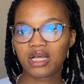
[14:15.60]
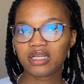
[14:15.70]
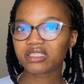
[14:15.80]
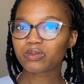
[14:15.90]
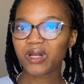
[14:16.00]

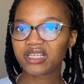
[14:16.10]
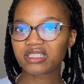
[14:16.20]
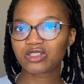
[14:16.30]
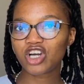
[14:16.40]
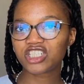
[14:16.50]
this place
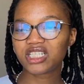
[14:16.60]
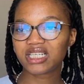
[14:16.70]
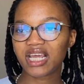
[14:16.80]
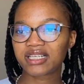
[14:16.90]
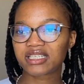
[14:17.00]
is not
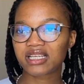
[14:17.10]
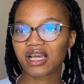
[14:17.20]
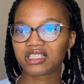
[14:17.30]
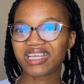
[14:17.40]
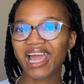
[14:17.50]
yet
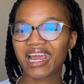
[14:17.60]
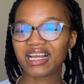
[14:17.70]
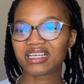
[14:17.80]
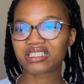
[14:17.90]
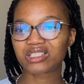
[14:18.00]

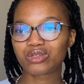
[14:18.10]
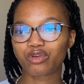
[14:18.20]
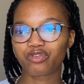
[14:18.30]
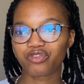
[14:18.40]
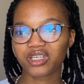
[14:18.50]
tailored to
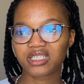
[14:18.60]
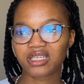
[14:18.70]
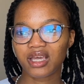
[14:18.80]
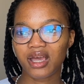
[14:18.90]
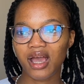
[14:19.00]
fit
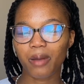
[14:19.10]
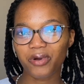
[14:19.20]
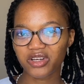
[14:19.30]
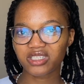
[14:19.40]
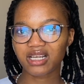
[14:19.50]
a
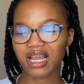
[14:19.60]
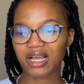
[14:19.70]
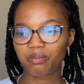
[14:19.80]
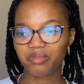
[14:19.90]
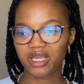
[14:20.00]
person
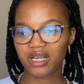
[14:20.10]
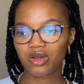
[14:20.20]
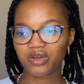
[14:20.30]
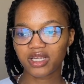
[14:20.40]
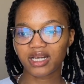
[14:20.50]
like me,
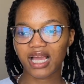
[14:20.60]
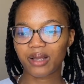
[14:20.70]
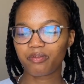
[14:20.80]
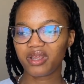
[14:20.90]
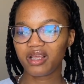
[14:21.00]
looking
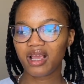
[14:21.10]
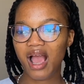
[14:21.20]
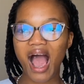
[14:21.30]
like me.